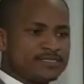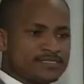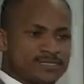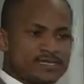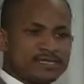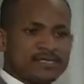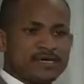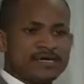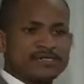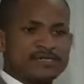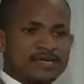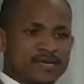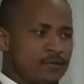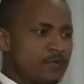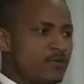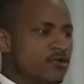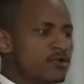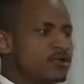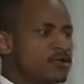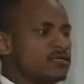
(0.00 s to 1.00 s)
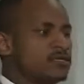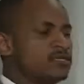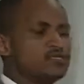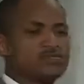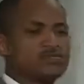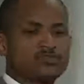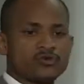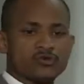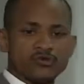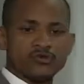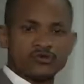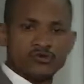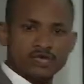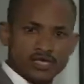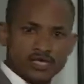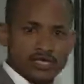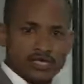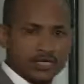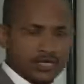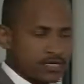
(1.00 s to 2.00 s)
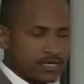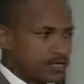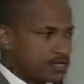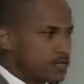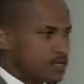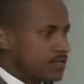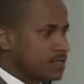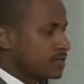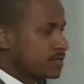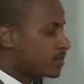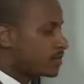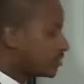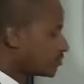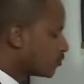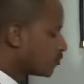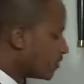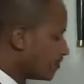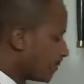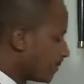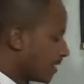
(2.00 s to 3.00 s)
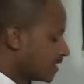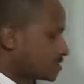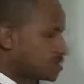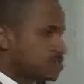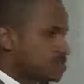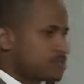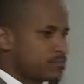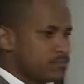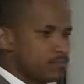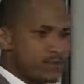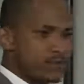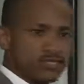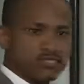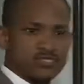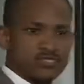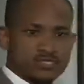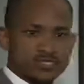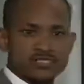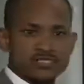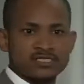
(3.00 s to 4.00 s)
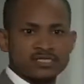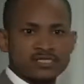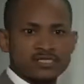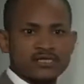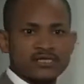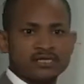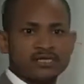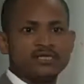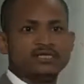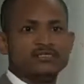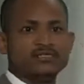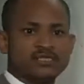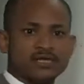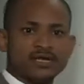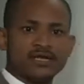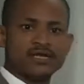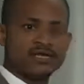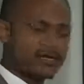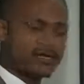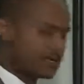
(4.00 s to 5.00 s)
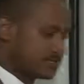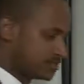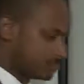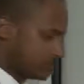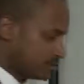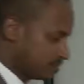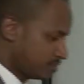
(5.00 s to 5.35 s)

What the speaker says: it that carbon is so unique that we must be interested in studying it?